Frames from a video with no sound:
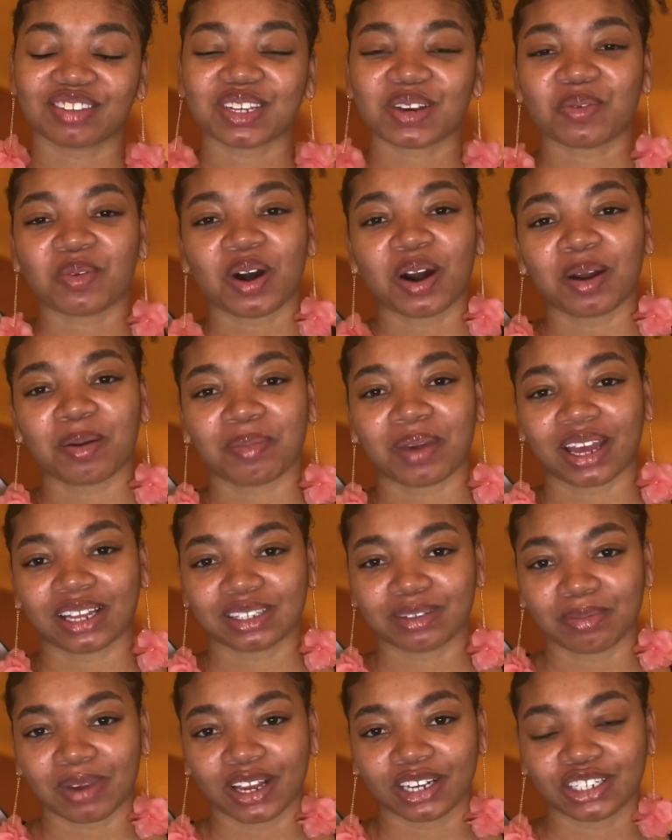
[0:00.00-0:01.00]
welcome back to
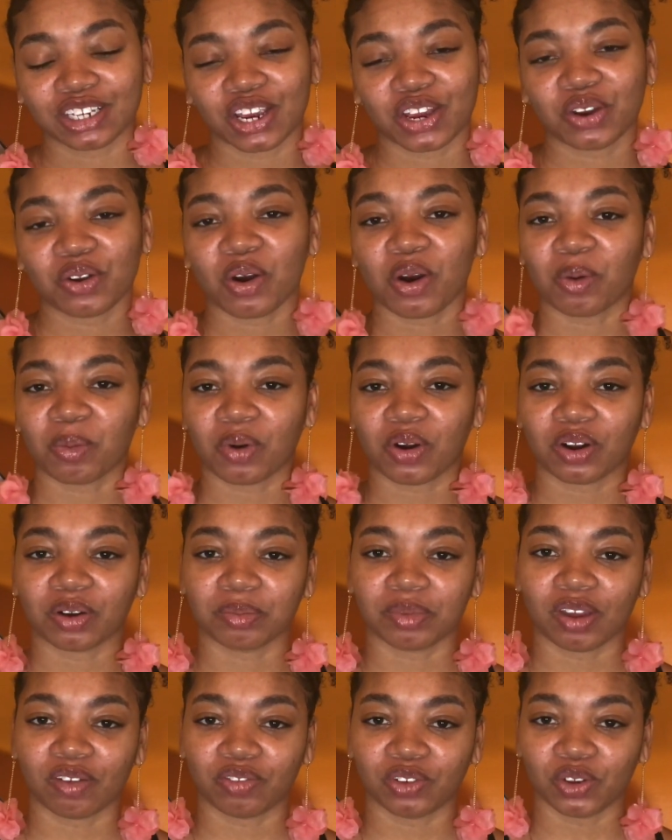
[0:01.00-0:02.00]
my channel, or welcome
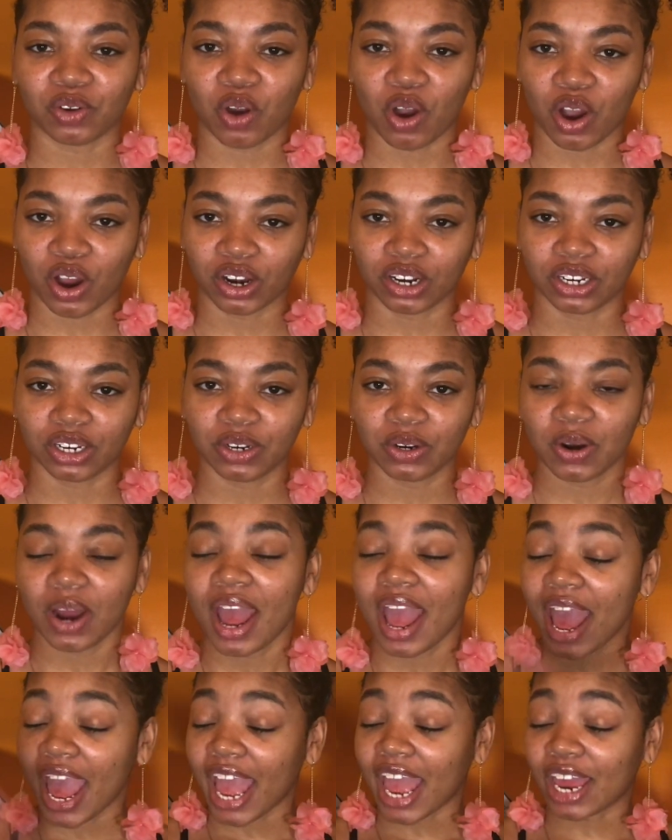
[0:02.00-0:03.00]
if you are new,
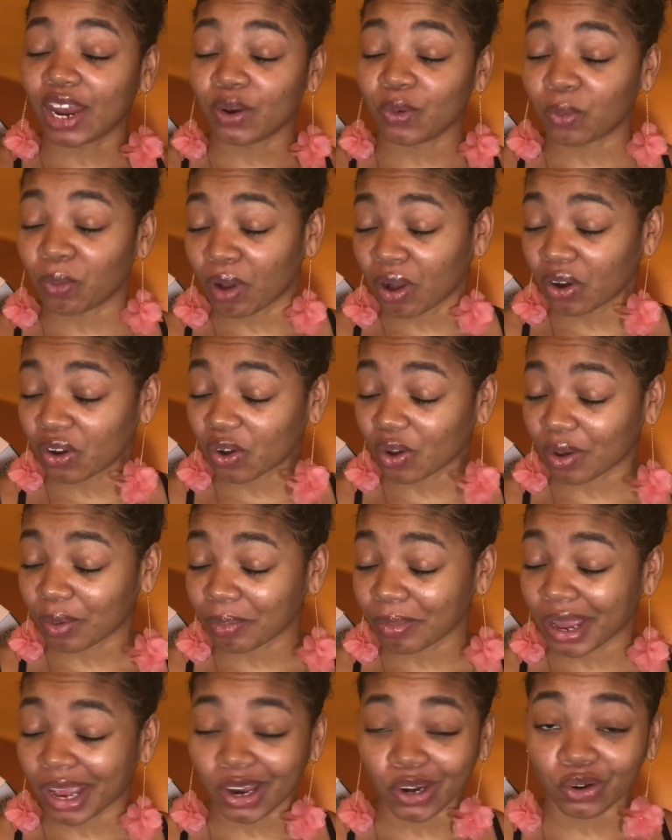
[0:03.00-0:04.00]
and welcome
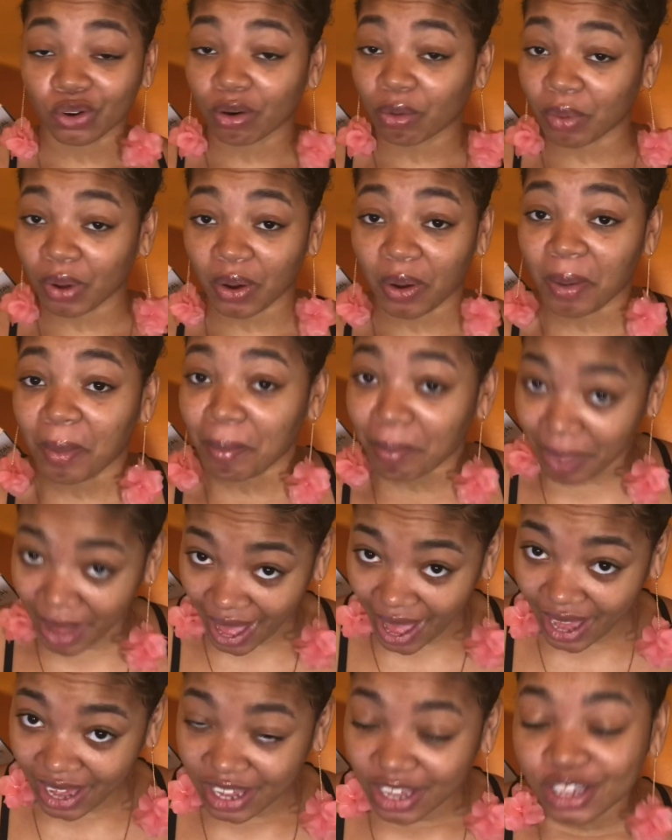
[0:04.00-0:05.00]
or welcome
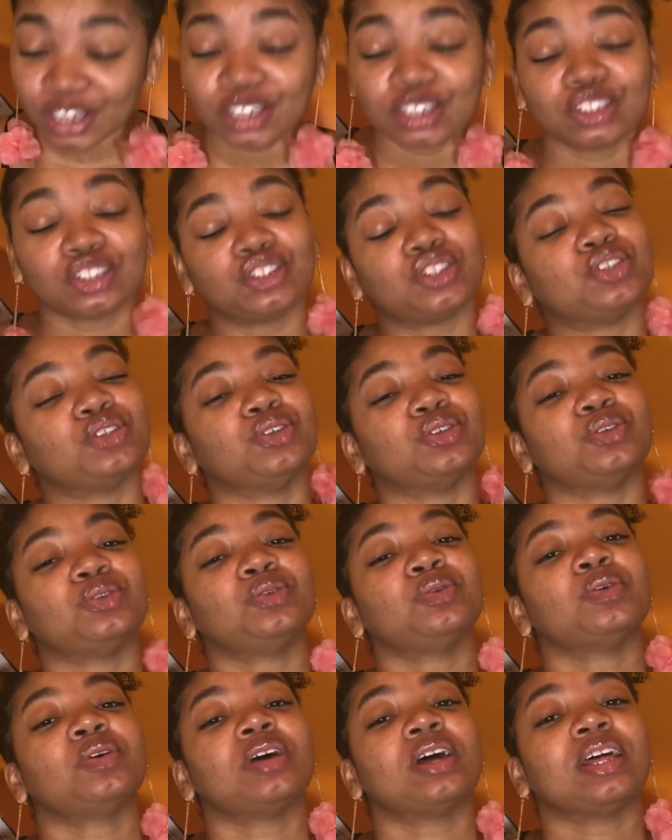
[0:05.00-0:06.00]
back to
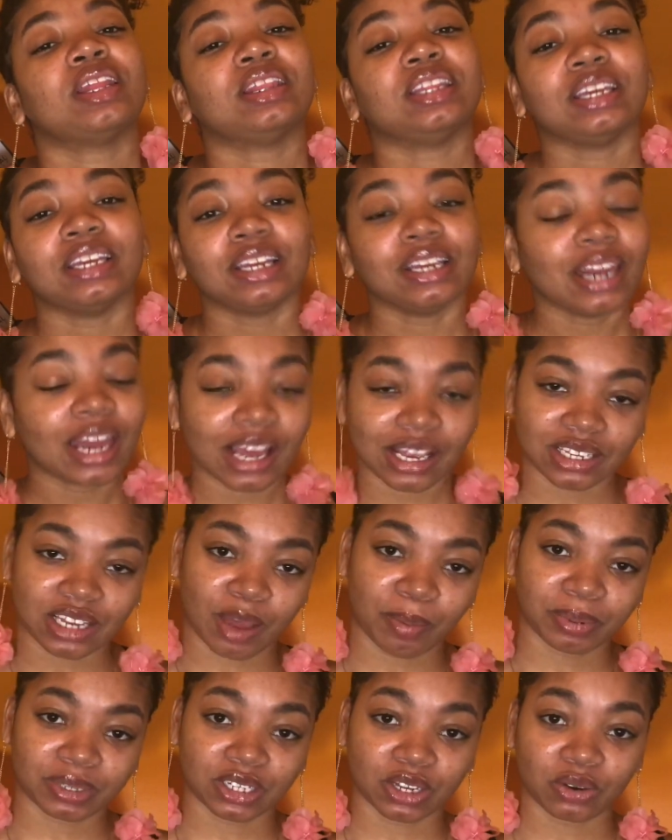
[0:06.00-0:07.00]
the next
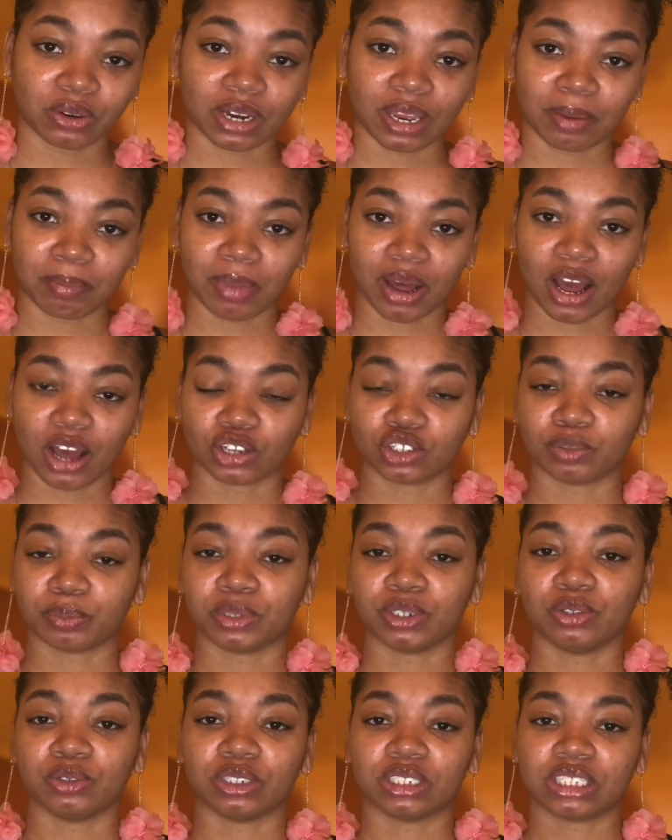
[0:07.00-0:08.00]
episode in my
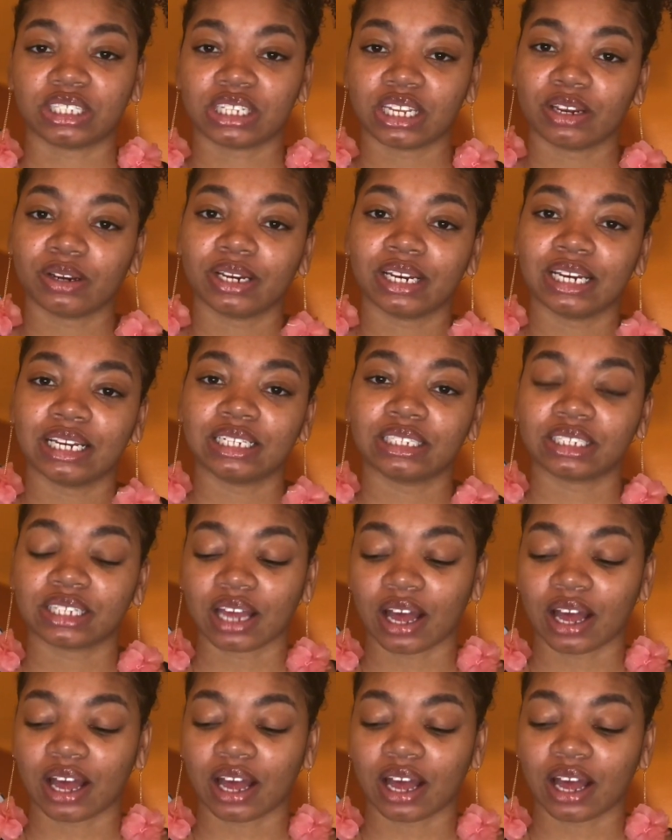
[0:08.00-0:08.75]
entrepreneur series.